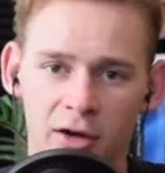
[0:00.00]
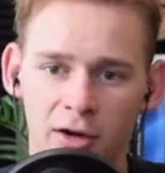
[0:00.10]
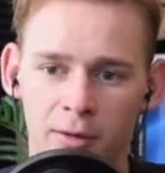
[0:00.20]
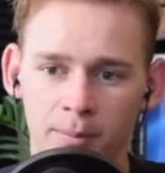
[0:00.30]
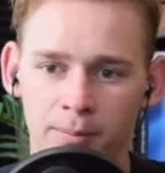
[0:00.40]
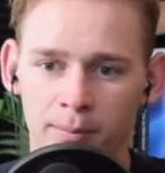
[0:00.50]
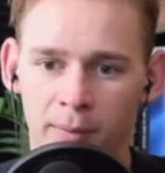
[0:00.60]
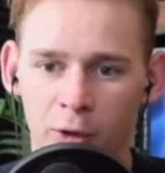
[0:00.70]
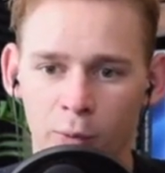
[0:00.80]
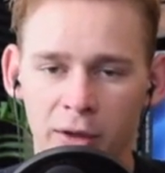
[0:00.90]
um,
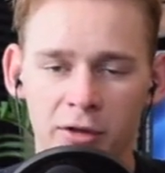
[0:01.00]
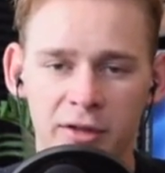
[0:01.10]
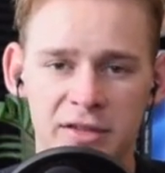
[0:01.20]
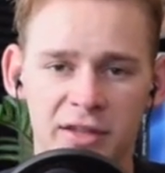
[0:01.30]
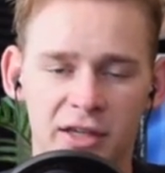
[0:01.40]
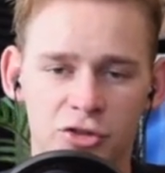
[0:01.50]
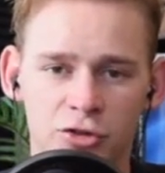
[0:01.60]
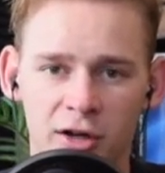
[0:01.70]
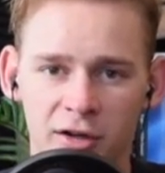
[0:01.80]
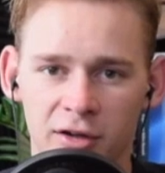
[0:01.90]
my will isn't that
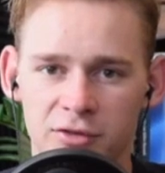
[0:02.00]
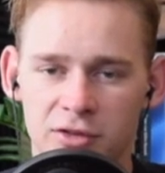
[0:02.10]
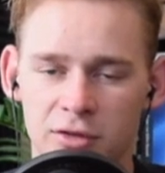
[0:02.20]
strong enough